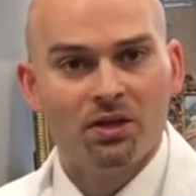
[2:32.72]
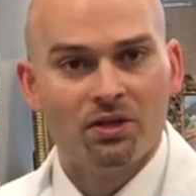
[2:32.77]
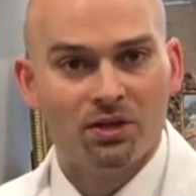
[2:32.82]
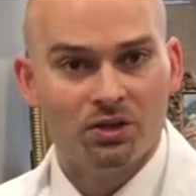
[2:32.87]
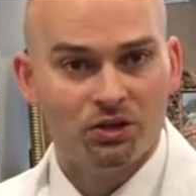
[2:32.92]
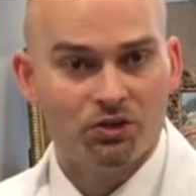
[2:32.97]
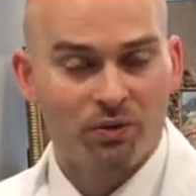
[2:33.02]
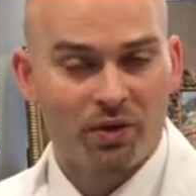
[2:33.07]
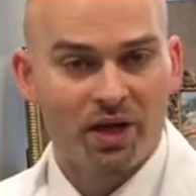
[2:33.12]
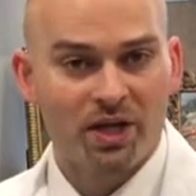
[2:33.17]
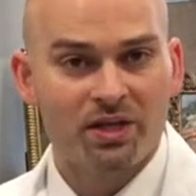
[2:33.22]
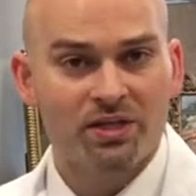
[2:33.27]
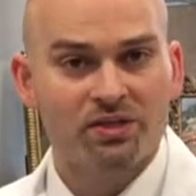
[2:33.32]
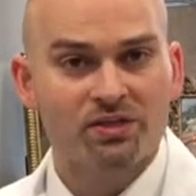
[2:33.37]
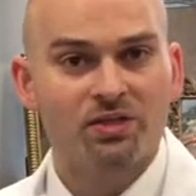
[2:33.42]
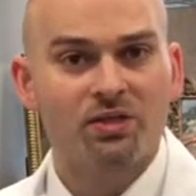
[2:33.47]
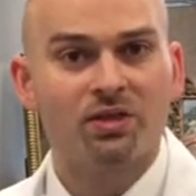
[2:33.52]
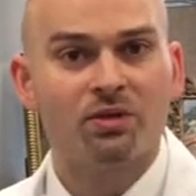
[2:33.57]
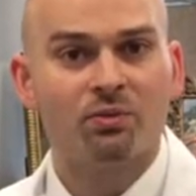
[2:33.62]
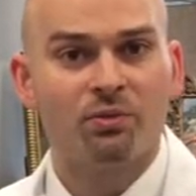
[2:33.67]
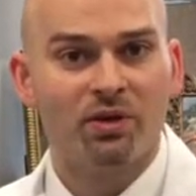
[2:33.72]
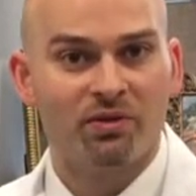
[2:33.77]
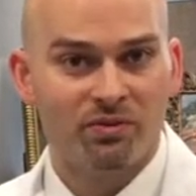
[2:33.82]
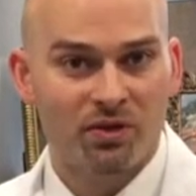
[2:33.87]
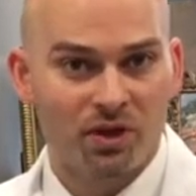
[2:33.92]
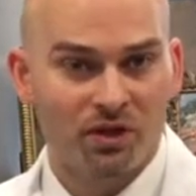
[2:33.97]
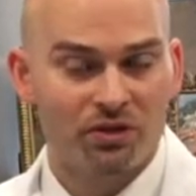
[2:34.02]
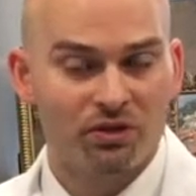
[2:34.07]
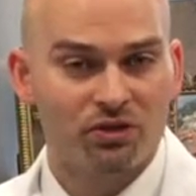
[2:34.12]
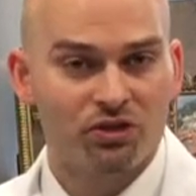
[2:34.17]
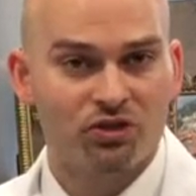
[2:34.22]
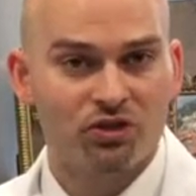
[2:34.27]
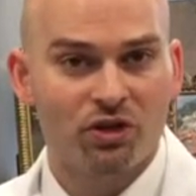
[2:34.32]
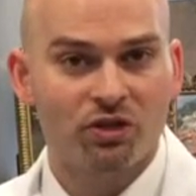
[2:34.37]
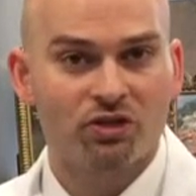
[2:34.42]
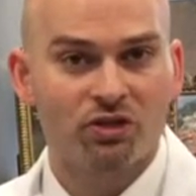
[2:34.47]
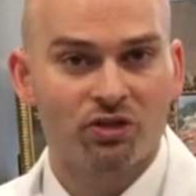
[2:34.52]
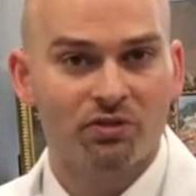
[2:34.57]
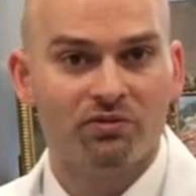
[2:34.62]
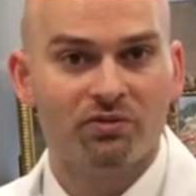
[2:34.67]
The drains, we have another
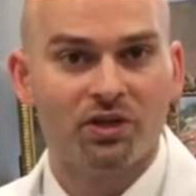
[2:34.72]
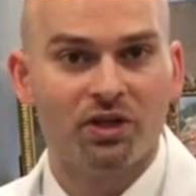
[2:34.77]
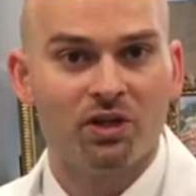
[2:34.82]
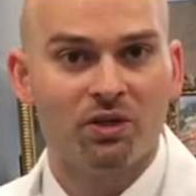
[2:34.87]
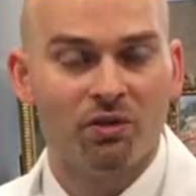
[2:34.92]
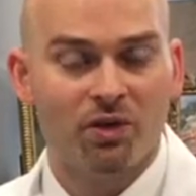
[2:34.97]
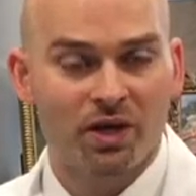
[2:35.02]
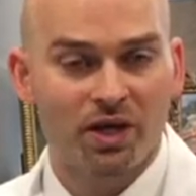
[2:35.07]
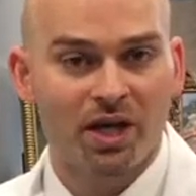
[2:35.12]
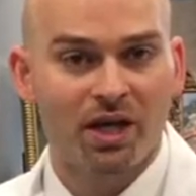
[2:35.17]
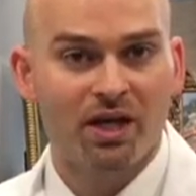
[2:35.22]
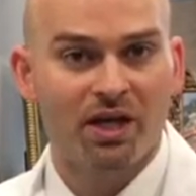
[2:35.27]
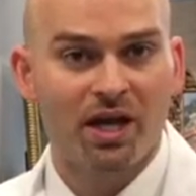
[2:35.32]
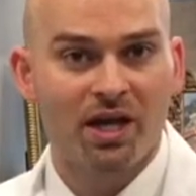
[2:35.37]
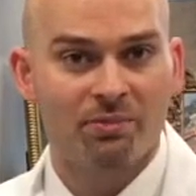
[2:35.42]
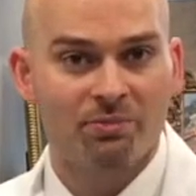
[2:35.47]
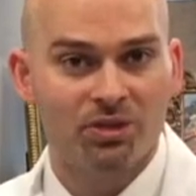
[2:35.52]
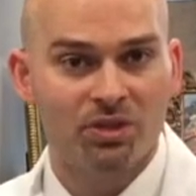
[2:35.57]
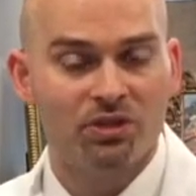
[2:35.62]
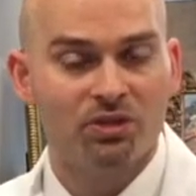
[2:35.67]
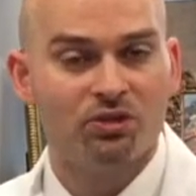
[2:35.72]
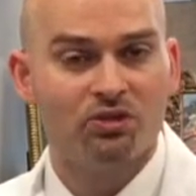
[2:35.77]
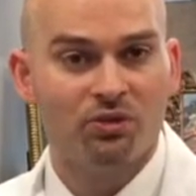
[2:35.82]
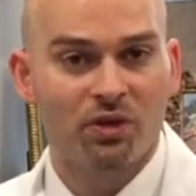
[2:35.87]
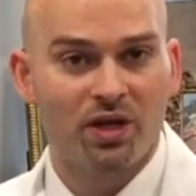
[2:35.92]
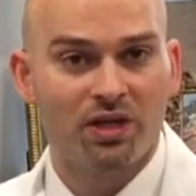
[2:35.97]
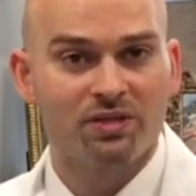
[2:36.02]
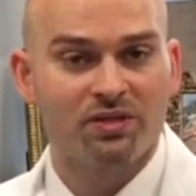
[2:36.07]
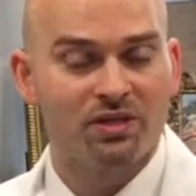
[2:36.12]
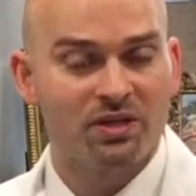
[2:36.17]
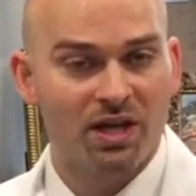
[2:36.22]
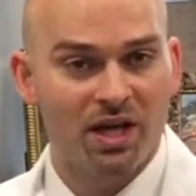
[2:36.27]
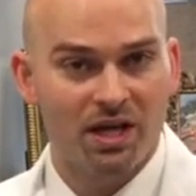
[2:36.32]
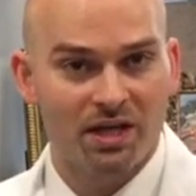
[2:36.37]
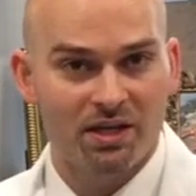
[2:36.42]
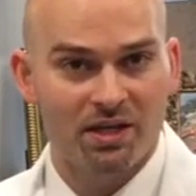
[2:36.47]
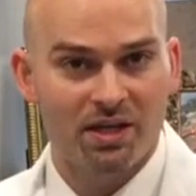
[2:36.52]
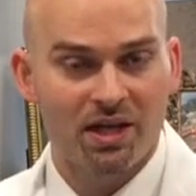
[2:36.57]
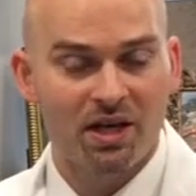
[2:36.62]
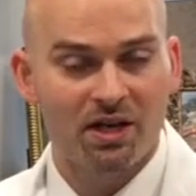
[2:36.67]
instructional video on how to empty the drains and how
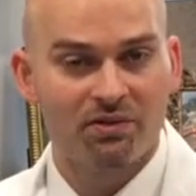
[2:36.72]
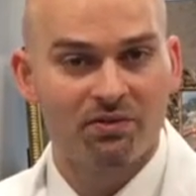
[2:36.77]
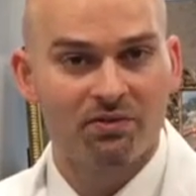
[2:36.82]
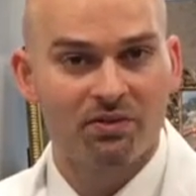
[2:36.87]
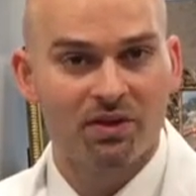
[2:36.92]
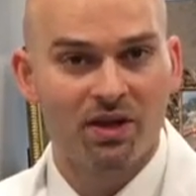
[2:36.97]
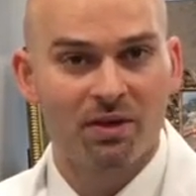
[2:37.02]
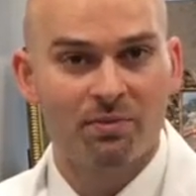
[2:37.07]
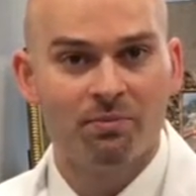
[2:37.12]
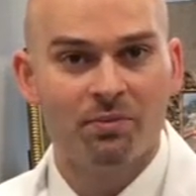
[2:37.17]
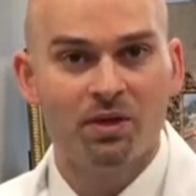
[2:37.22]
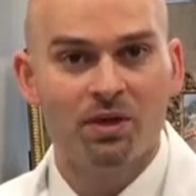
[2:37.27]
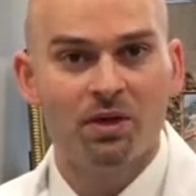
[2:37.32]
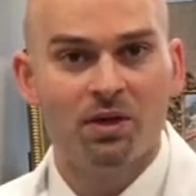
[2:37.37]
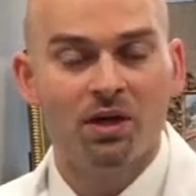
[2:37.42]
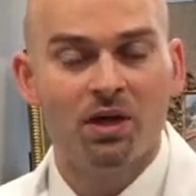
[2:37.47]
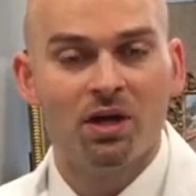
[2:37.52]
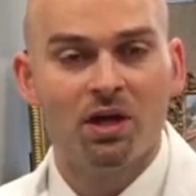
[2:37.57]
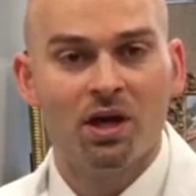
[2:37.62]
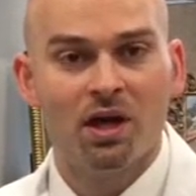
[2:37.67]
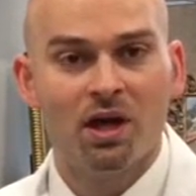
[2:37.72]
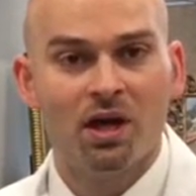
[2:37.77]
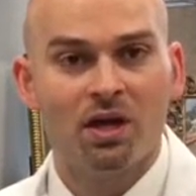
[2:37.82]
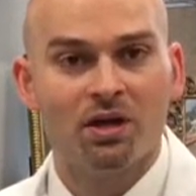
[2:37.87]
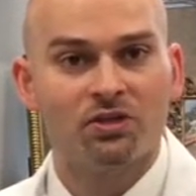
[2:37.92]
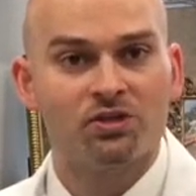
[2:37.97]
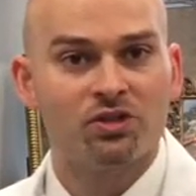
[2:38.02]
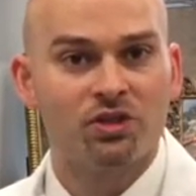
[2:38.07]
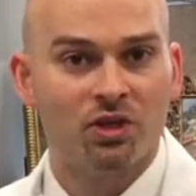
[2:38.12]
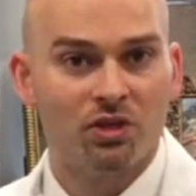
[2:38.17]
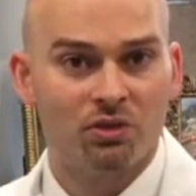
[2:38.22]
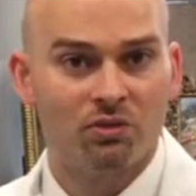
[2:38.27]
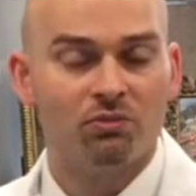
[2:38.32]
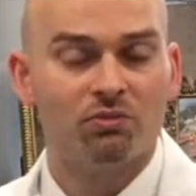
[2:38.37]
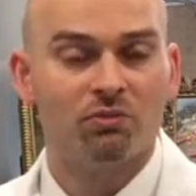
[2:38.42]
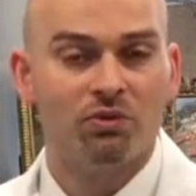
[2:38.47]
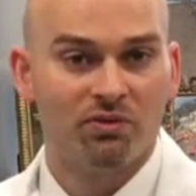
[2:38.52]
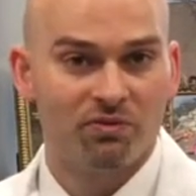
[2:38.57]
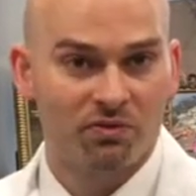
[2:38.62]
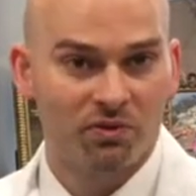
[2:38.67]
to care for them, so
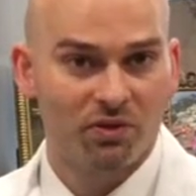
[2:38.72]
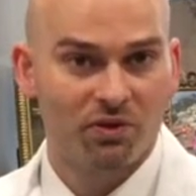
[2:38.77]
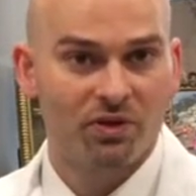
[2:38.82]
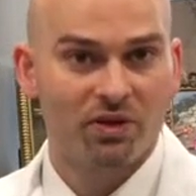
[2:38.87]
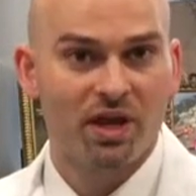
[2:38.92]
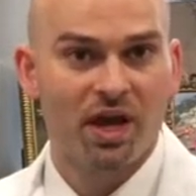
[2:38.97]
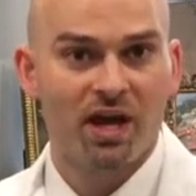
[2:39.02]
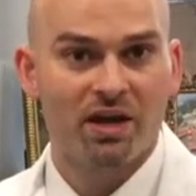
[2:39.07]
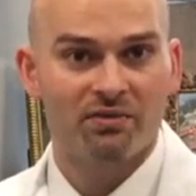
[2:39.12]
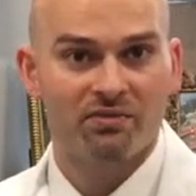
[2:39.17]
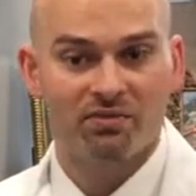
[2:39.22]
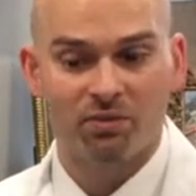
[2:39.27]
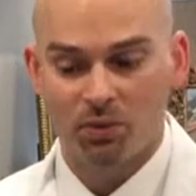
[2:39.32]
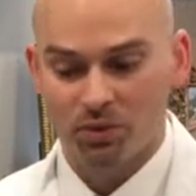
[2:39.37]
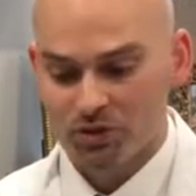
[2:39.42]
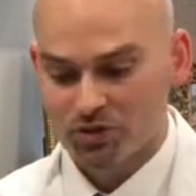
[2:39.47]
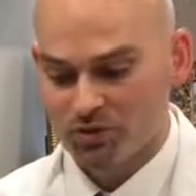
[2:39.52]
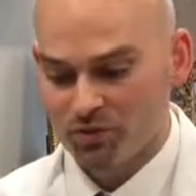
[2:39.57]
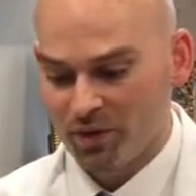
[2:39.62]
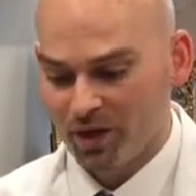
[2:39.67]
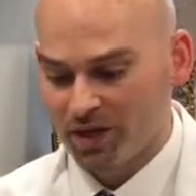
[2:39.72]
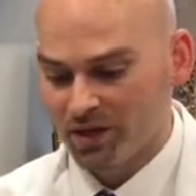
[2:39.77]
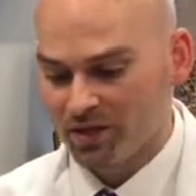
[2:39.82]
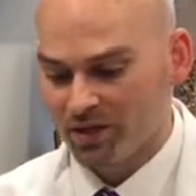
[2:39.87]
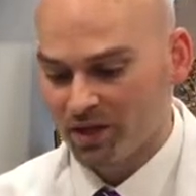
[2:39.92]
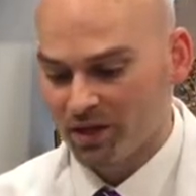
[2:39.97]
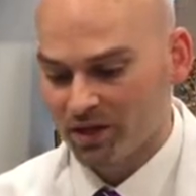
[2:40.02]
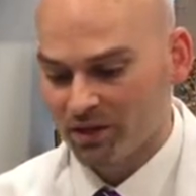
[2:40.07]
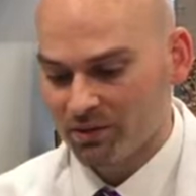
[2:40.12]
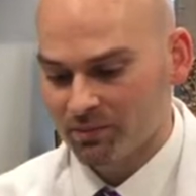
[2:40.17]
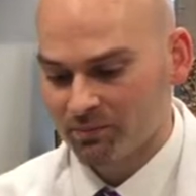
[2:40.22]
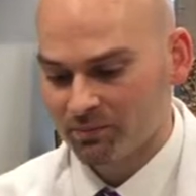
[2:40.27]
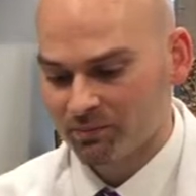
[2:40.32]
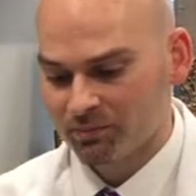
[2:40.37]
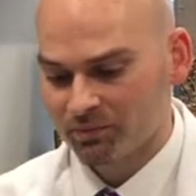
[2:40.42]
refer to that for drain care.